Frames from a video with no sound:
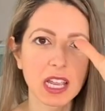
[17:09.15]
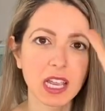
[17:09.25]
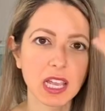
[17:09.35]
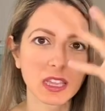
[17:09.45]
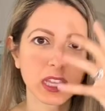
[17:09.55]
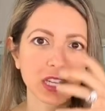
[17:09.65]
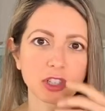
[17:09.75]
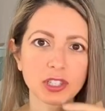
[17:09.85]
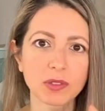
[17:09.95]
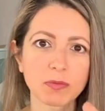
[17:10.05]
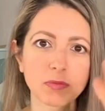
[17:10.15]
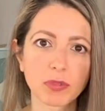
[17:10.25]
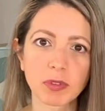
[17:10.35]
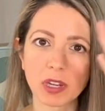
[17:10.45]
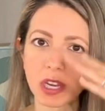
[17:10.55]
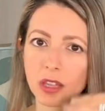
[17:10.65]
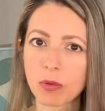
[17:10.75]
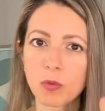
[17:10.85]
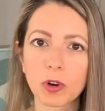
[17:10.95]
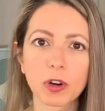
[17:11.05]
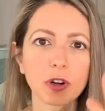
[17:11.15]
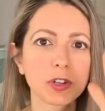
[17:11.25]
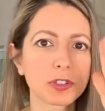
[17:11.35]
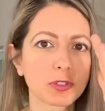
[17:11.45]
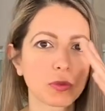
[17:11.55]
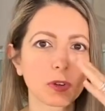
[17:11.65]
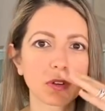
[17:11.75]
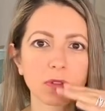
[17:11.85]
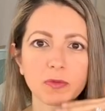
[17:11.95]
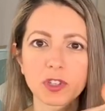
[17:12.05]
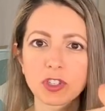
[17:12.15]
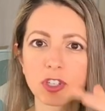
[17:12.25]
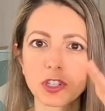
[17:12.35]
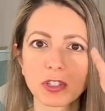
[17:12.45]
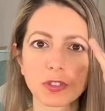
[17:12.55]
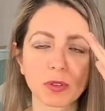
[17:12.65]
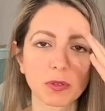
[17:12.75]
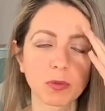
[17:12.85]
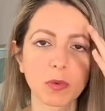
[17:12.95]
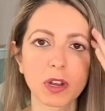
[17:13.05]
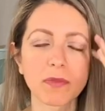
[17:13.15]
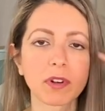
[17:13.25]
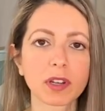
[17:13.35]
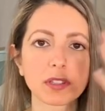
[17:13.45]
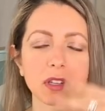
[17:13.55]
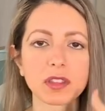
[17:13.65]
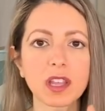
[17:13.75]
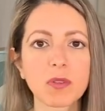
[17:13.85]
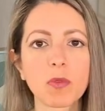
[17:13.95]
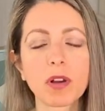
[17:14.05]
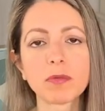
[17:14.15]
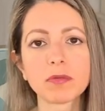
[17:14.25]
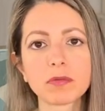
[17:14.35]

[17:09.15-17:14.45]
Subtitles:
and they just bring in the words or the visions or whatever it is that they want